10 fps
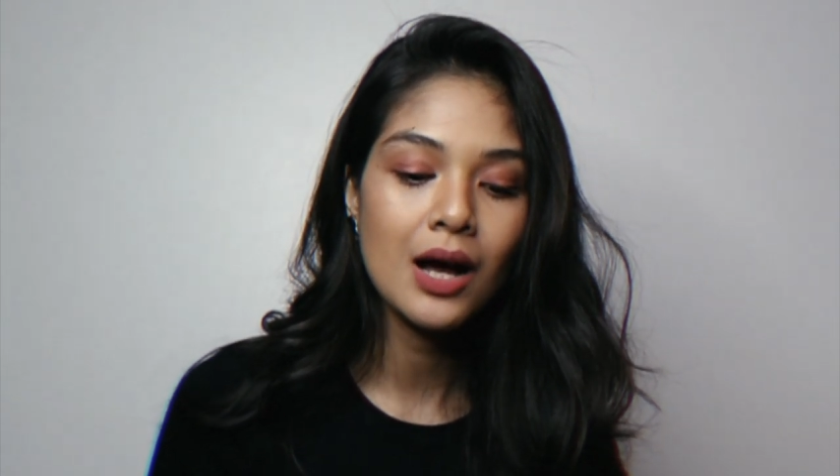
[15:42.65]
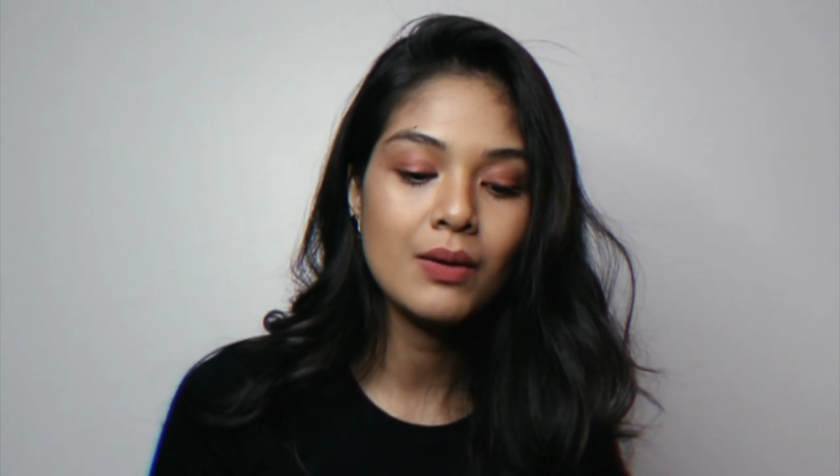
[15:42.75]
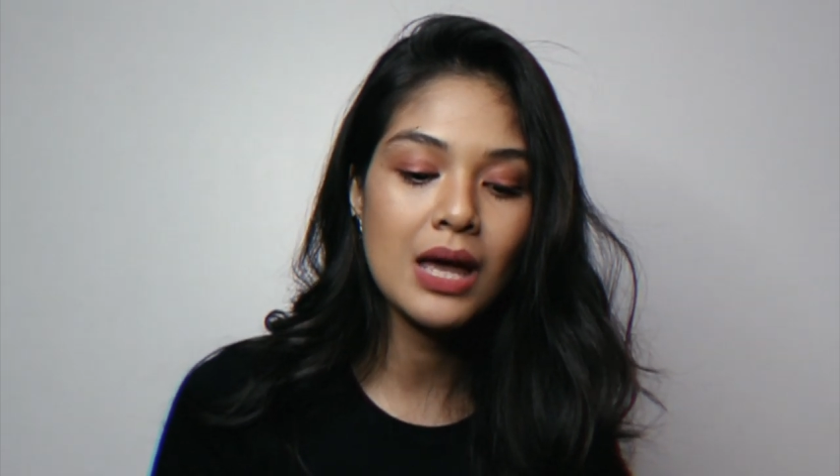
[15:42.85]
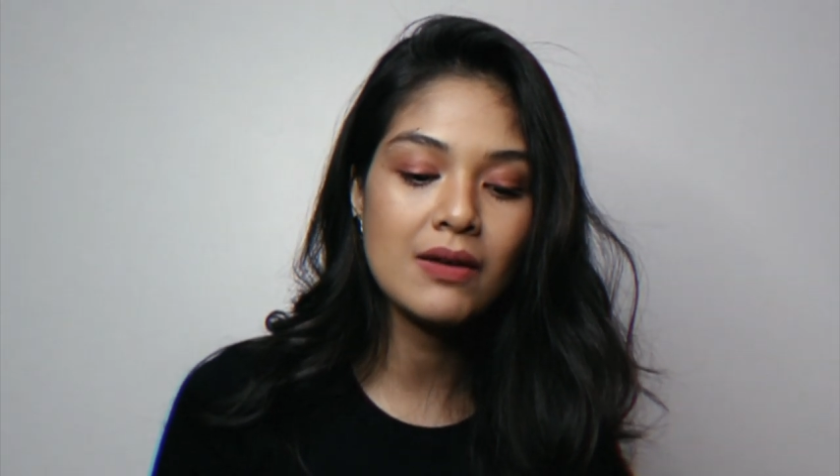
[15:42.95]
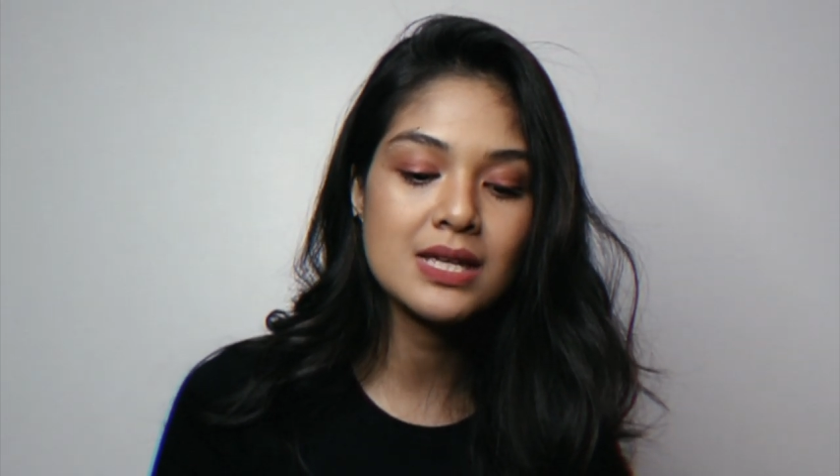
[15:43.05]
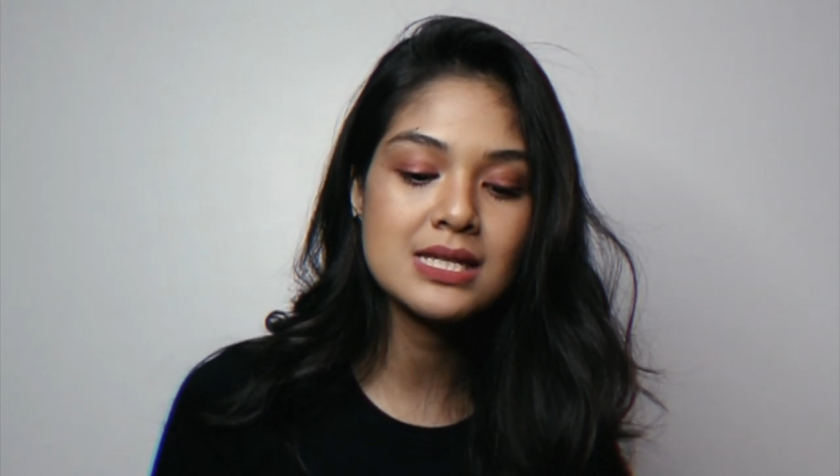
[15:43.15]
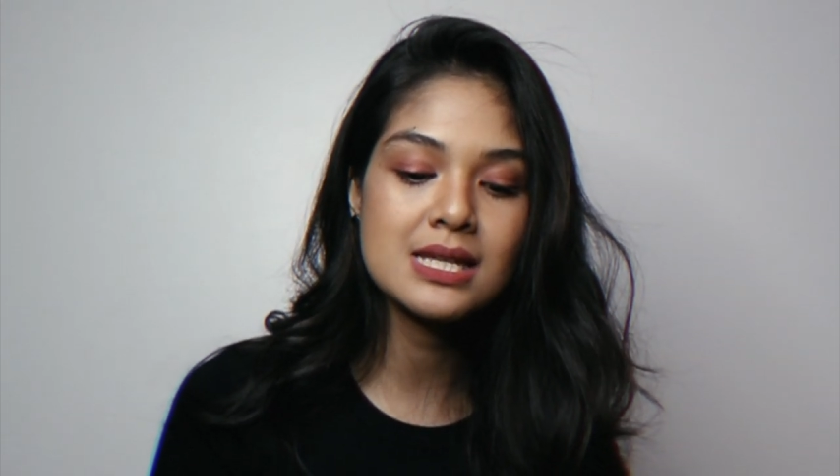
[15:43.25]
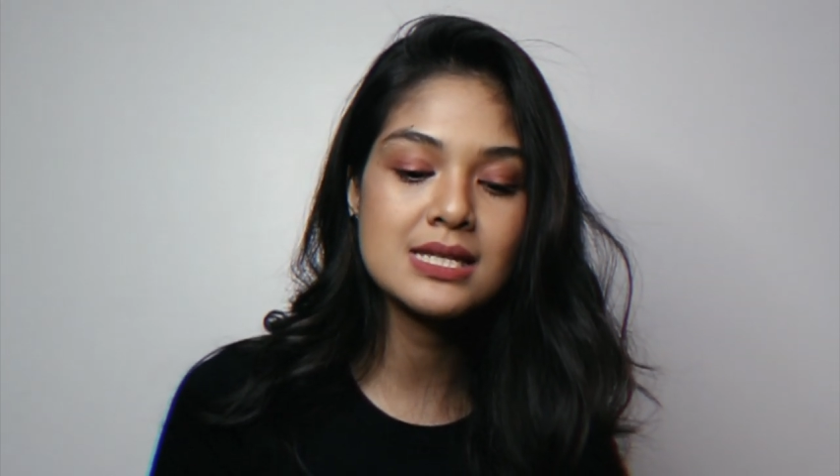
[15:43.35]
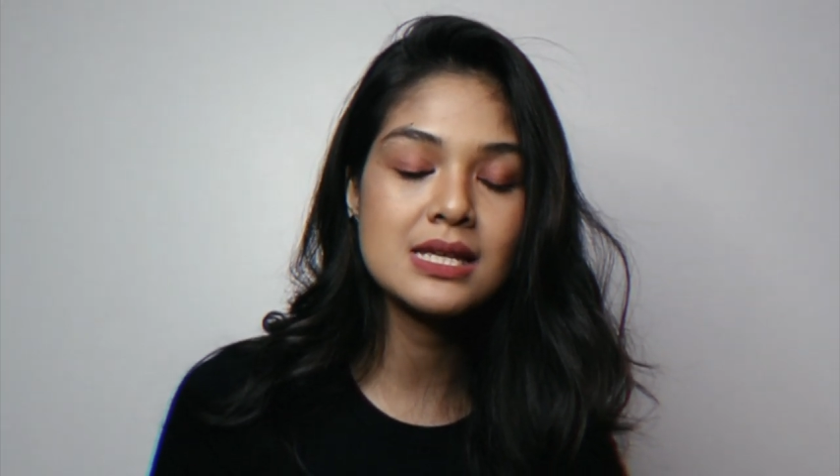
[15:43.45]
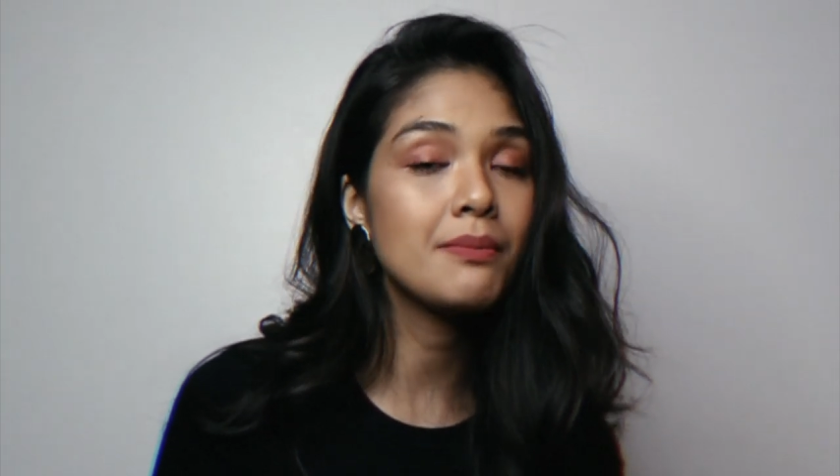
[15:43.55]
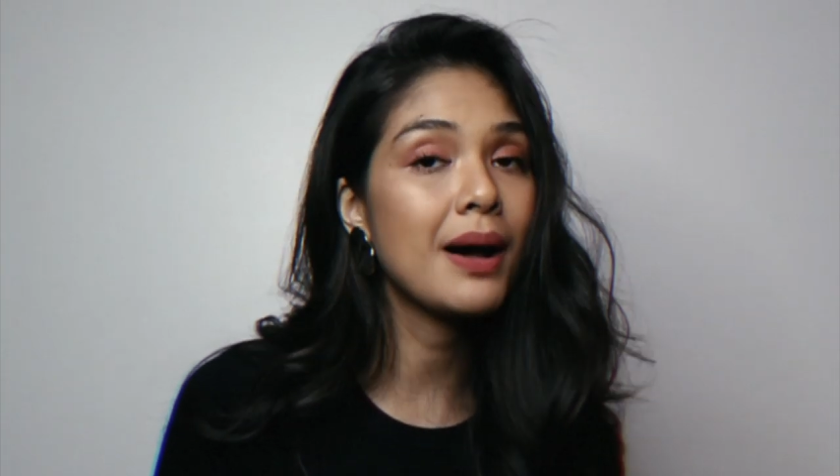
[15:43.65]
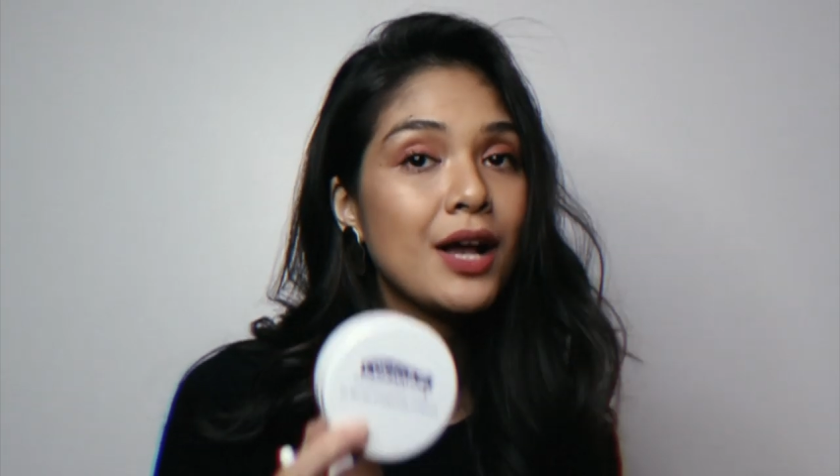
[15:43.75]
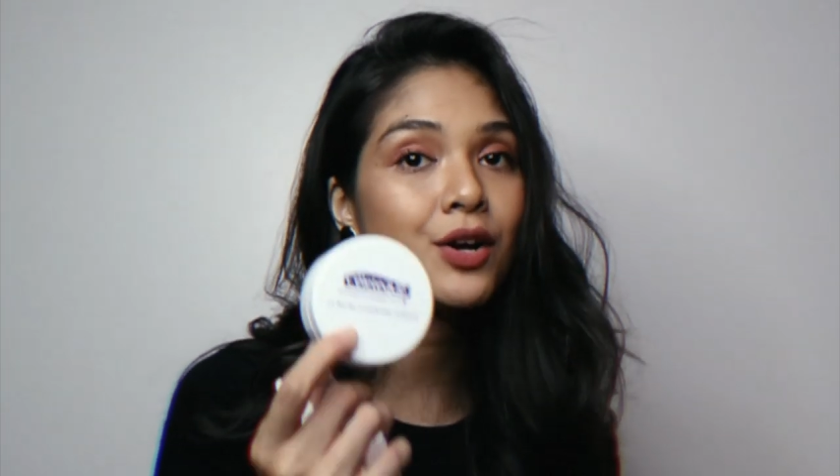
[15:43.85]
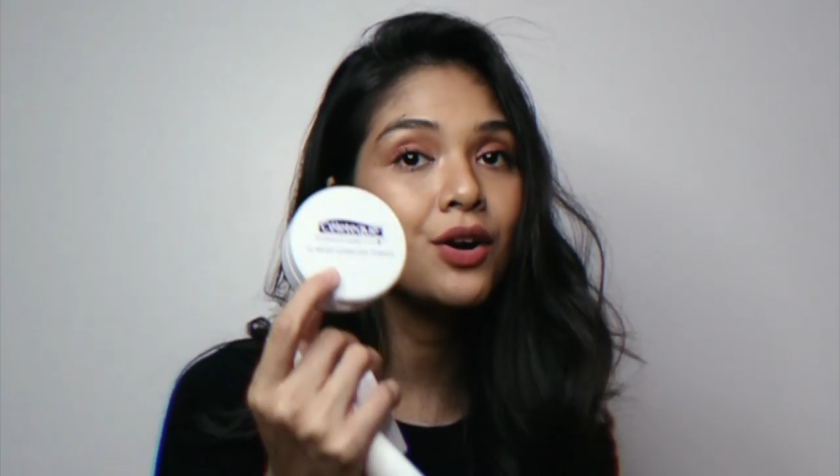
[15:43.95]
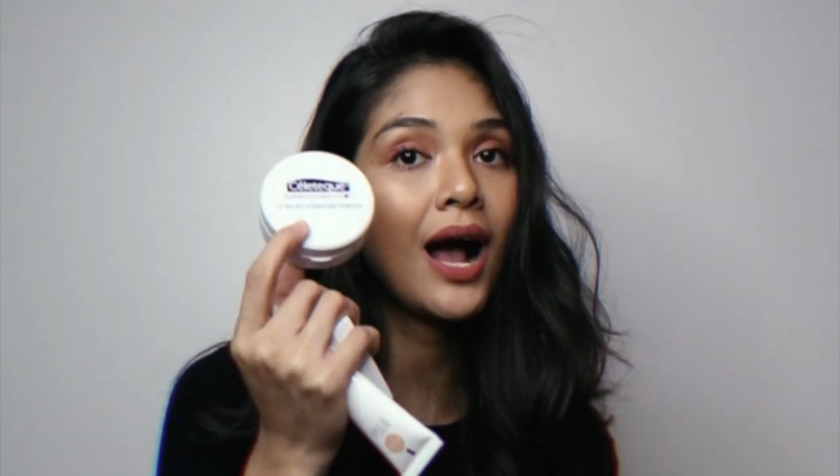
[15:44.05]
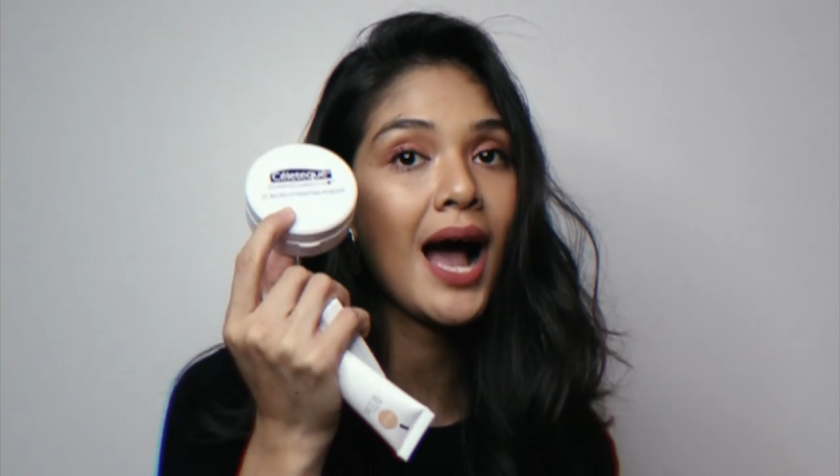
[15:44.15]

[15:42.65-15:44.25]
we have the CC micro